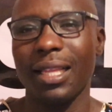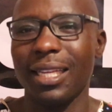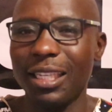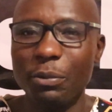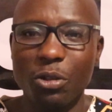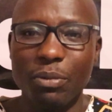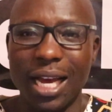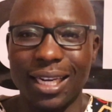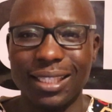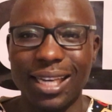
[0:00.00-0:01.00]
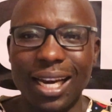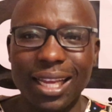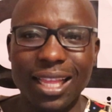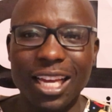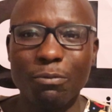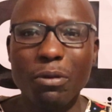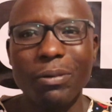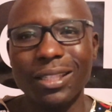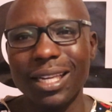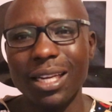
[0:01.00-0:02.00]
There seems to be understanding that
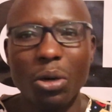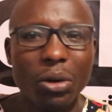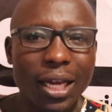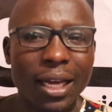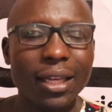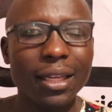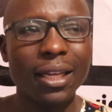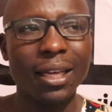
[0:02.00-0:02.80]
people are saying, okay,